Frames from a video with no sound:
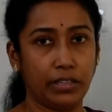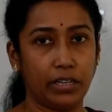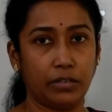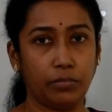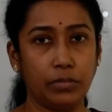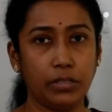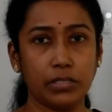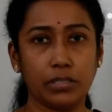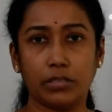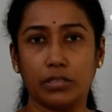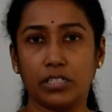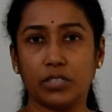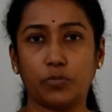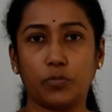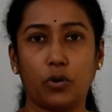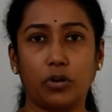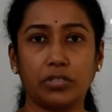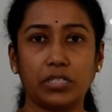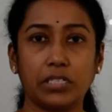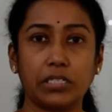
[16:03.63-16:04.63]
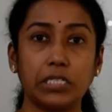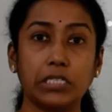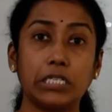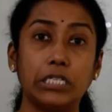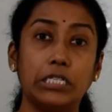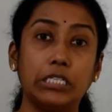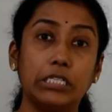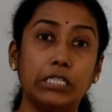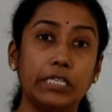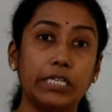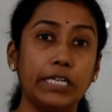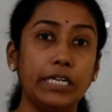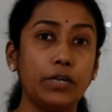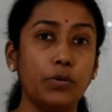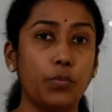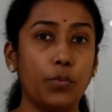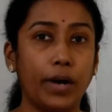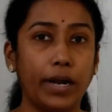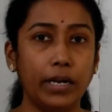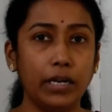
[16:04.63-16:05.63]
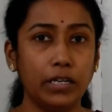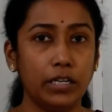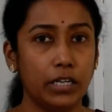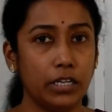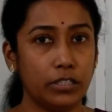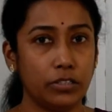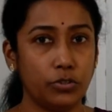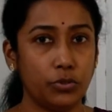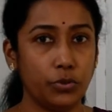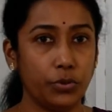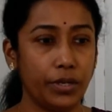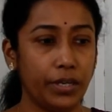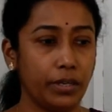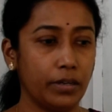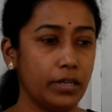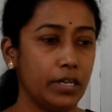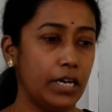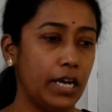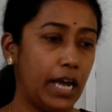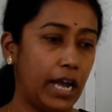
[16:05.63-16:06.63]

That means this process is learning while doing.